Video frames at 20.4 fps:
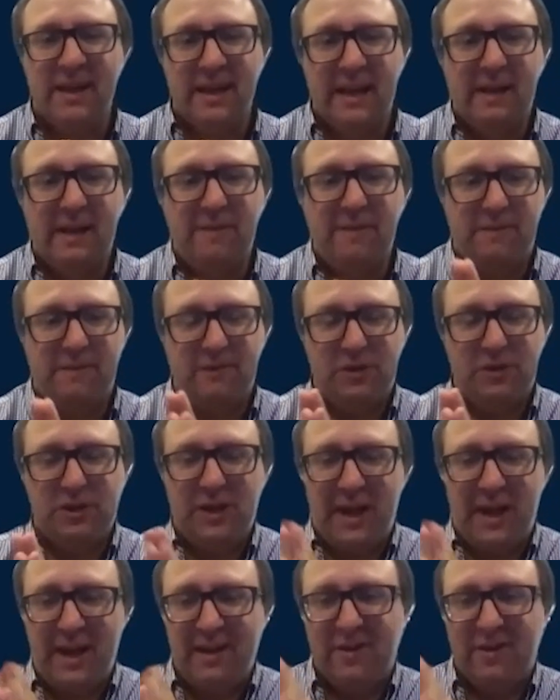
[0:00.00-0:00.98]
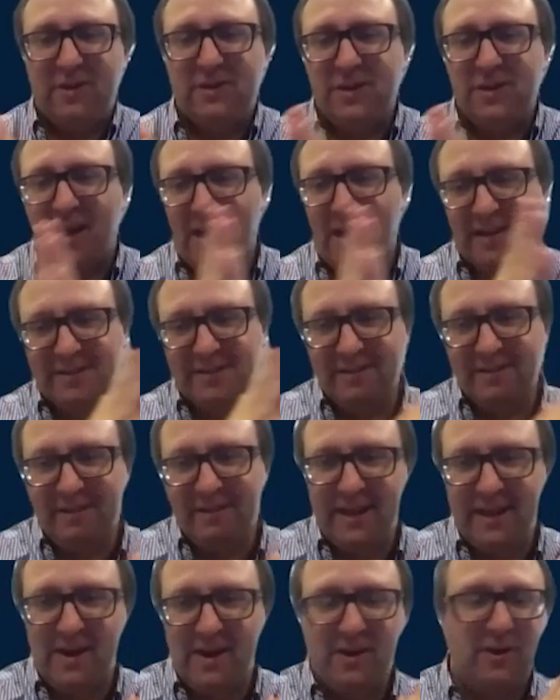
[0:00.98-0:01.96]
if Shane could talk to the
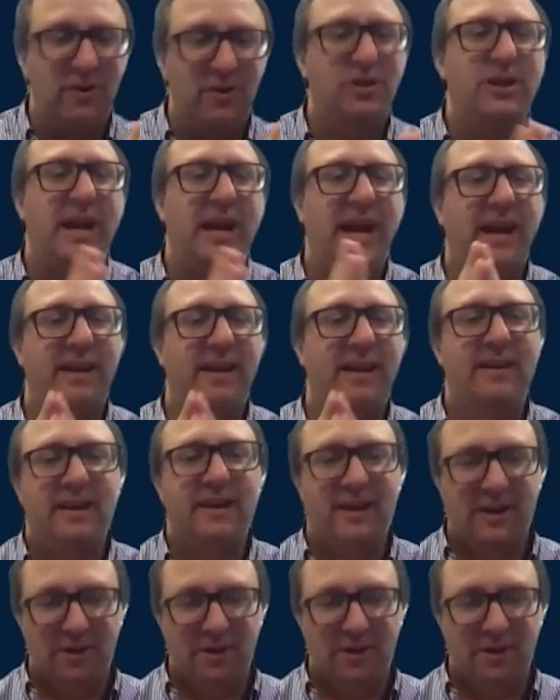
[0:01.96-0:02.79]
younger Shane,